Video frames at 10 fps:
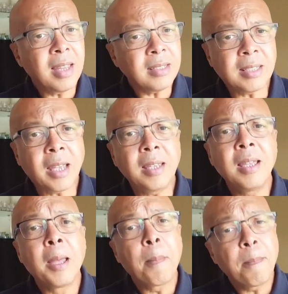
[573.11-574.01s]
they
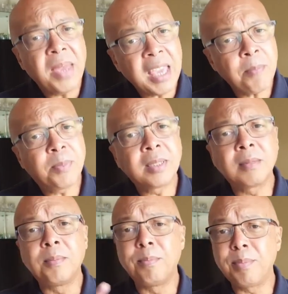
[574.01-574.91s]
say
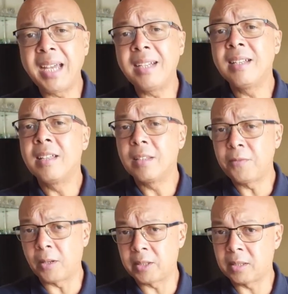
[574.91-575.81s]
people made
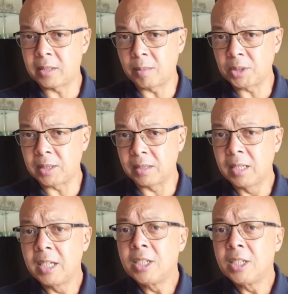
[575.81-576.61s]
the false assumption,